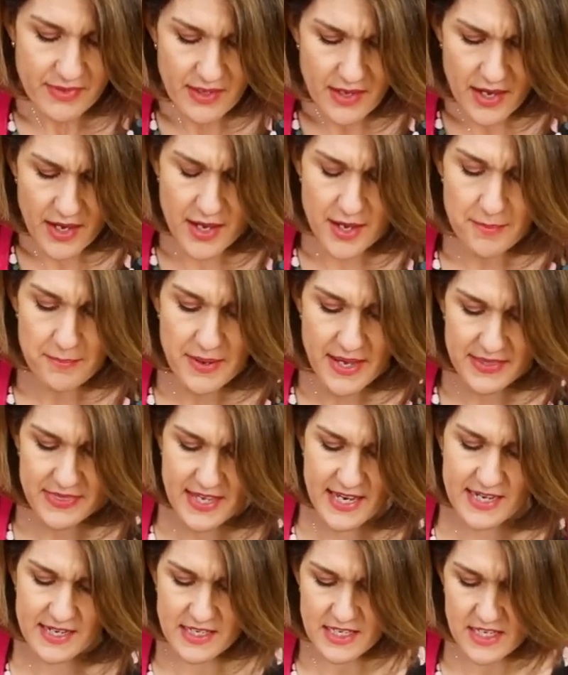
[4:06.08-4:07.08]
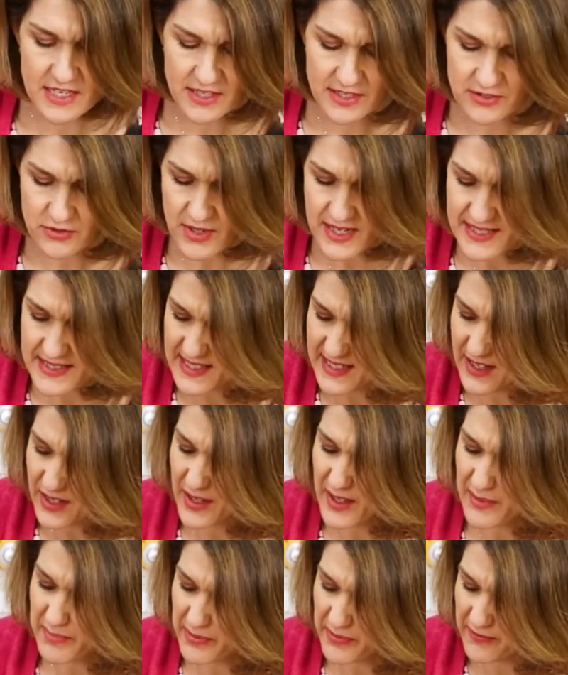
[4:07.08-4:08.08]
And then you can dress it
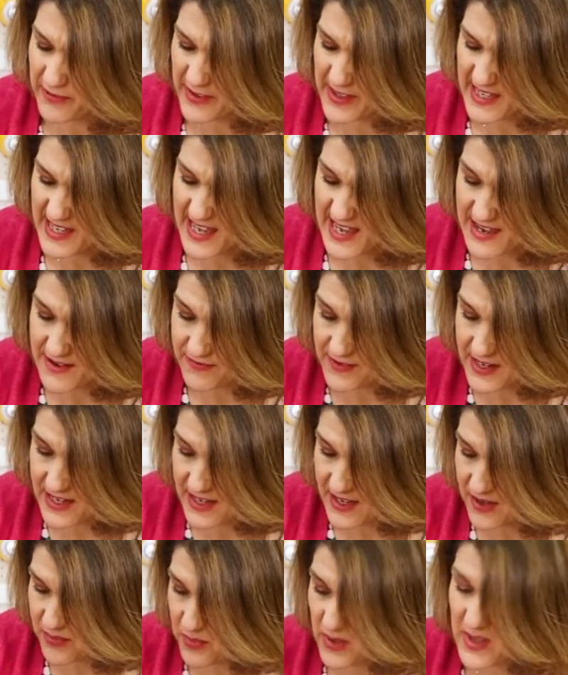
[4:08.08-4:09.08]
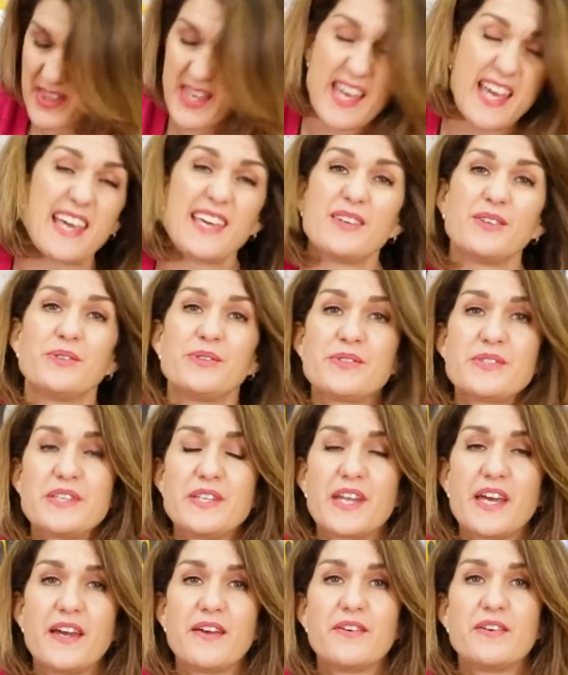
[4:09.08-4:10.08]
up for the evening with heels. You
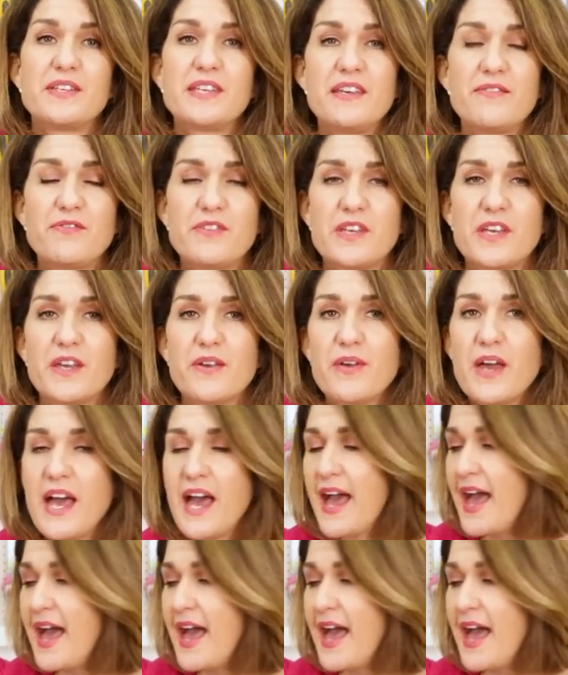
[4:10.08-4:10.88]
know, it would give you